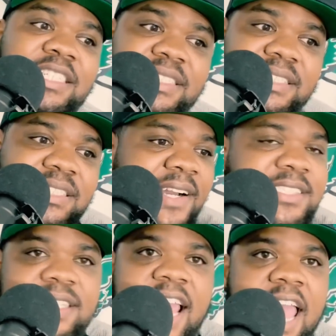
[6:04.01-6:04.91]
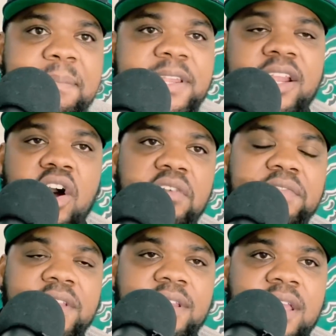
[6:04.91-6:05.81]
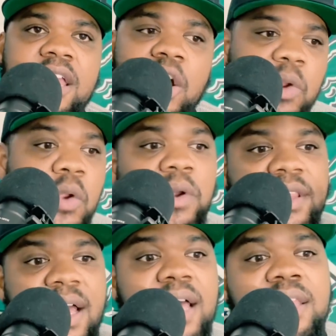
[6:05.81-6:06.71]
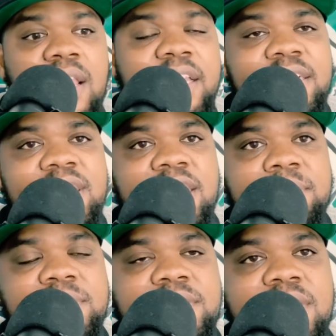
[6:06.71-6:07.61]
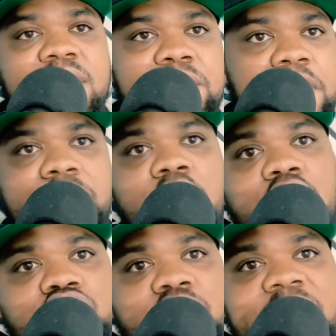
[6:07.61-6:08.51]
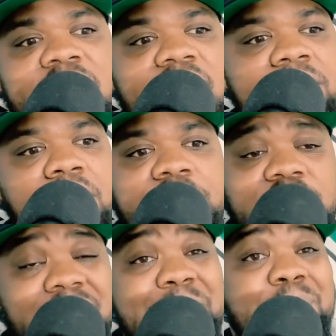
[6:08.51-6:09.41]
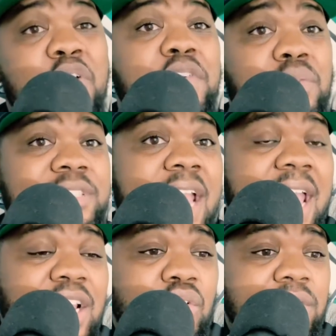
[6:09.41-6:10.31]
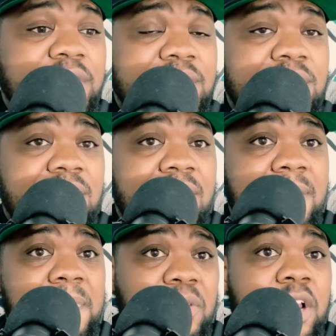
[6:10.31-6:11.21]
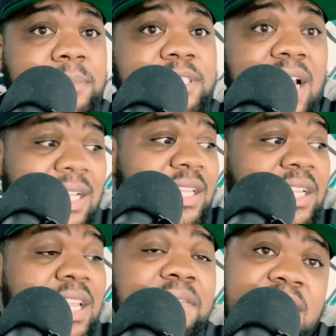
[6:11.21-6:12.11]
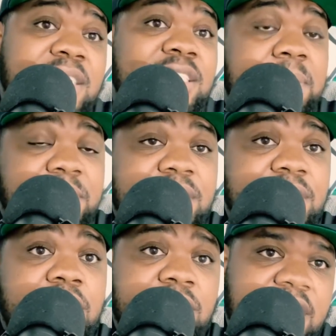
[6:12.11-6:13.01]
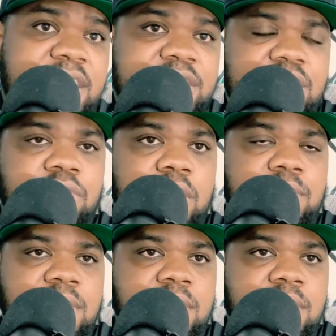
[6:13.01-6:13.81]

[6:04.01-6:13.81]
It just doesn't happen that often. And we're one of the unlucky teams. Fifth longest streak in NFL history in both of those categories. You know what I'm saying? Under 11 interceptions 3 years in a row.